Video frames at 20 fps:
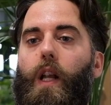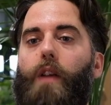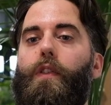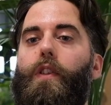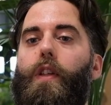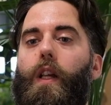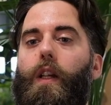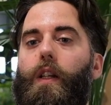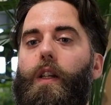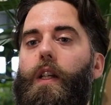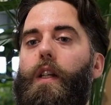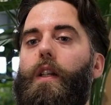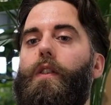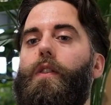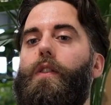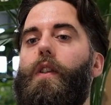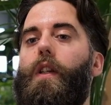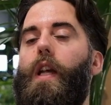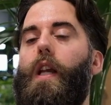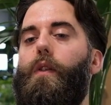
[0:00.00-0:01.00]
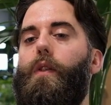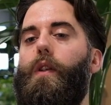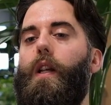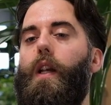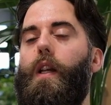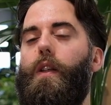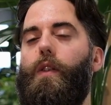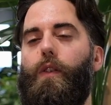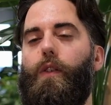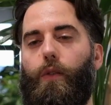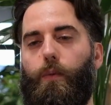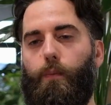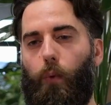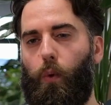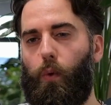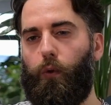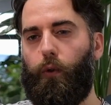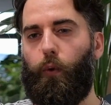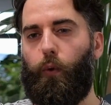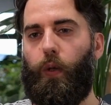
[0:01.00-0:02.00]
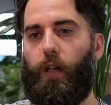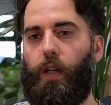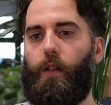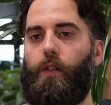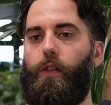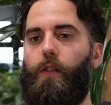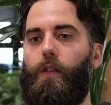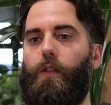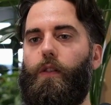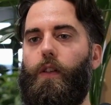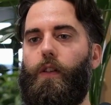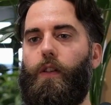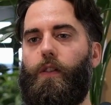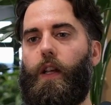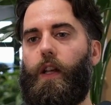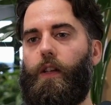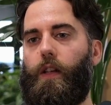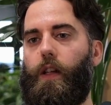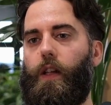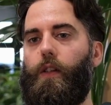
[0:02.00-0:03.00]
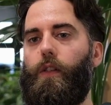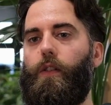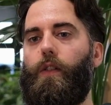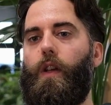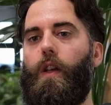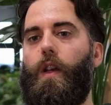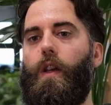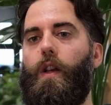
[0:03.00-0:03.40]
techniques to calculate small tweaks to the settings